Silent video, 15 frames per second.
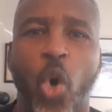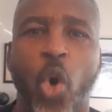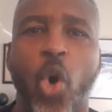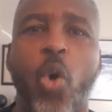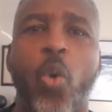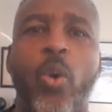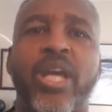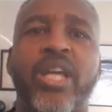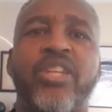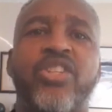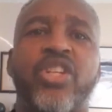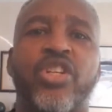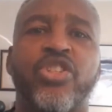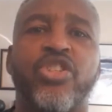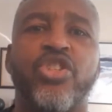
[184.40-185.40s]
always
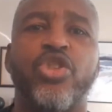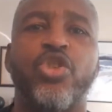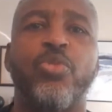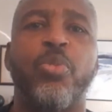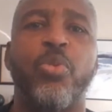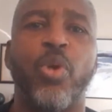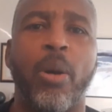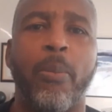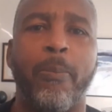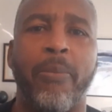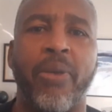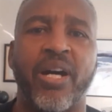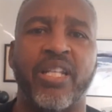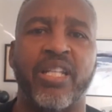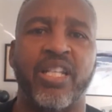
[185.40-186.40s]
a
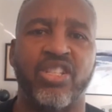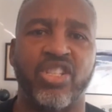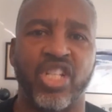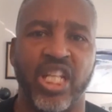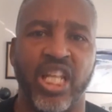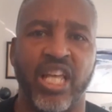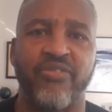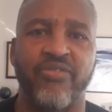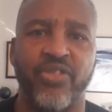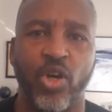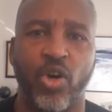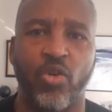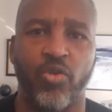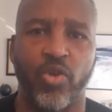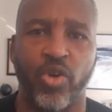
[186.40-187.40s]
superabundance left
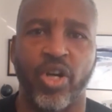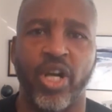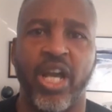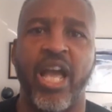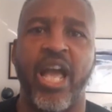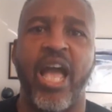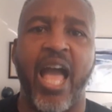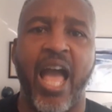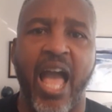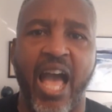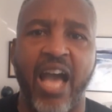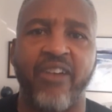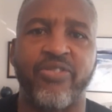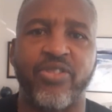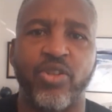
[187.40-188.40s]
over
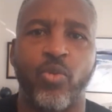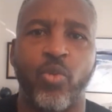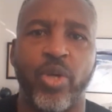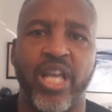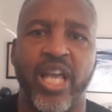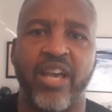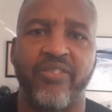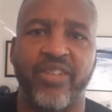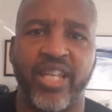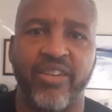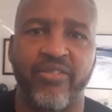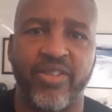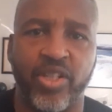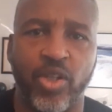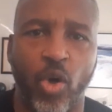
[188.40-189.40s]
after we have
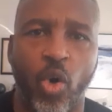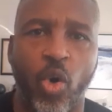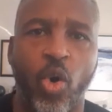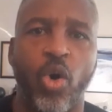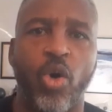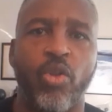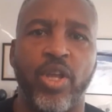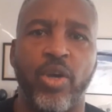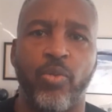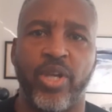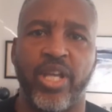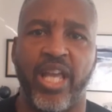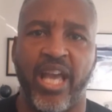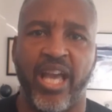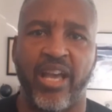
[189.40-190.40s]
given all that
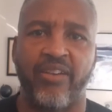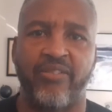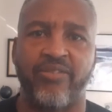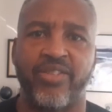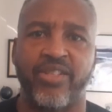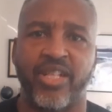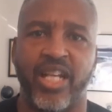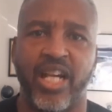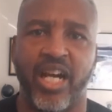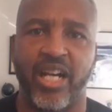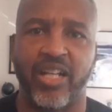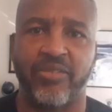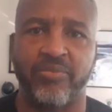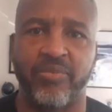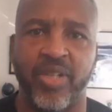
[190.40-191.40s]
we have to God.
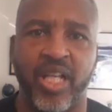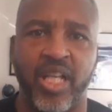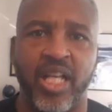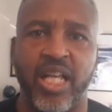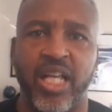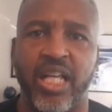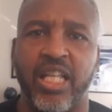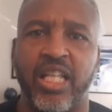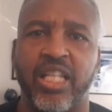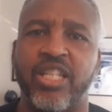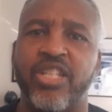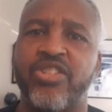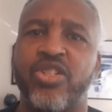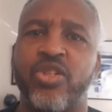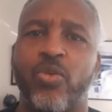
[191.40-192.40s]

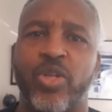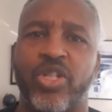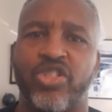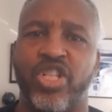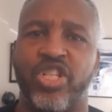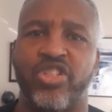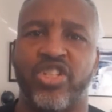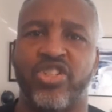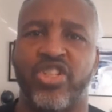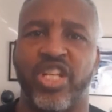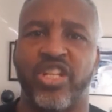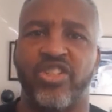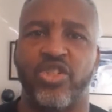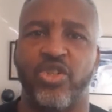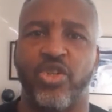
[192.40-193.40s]
Listen to what Jesus
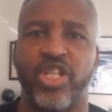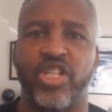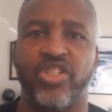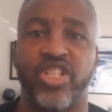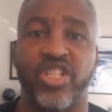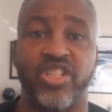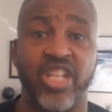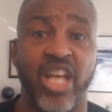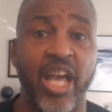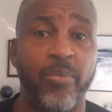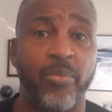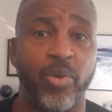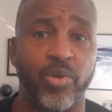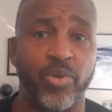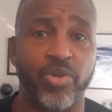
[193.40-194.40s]
says to his
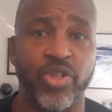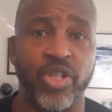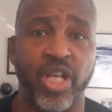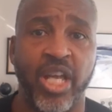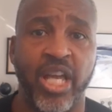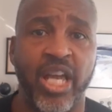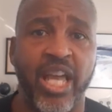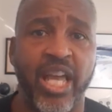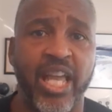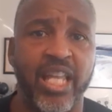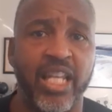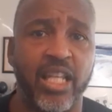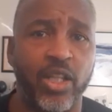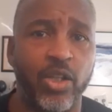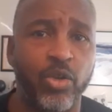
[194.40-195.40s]
disciples
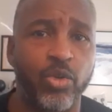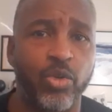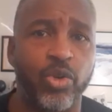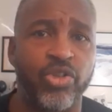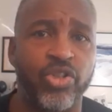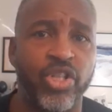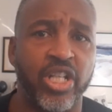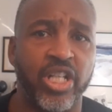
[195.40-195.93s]
in Luke's